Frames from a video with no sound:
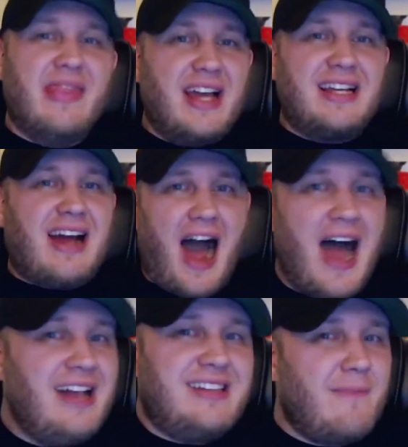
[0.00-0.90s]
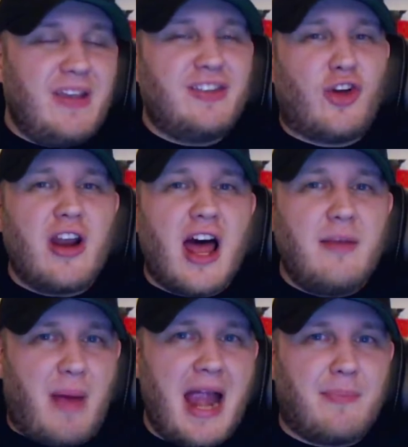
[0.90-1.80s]
The concept is good
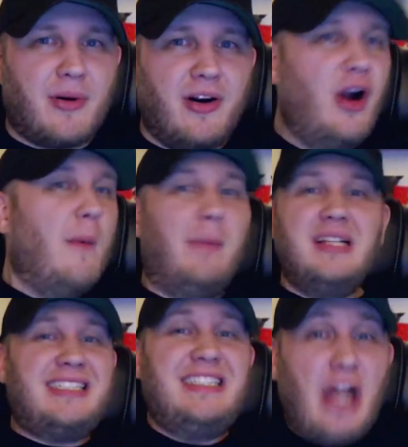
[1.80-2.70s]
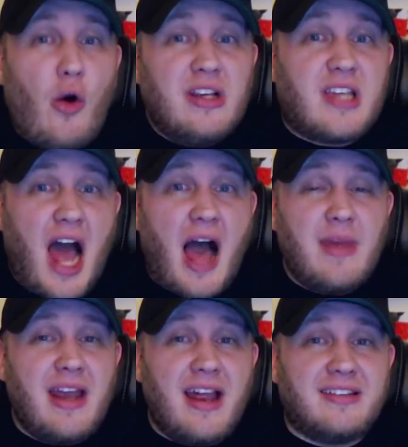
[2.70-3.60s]
on paper, but so is
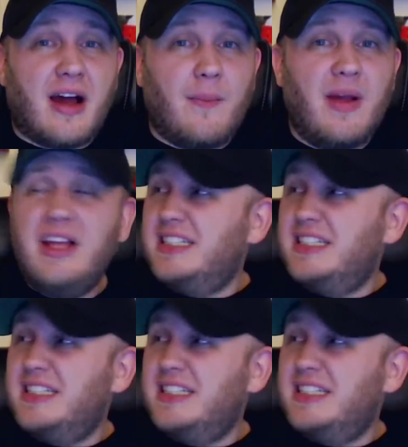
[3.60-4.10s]
communism.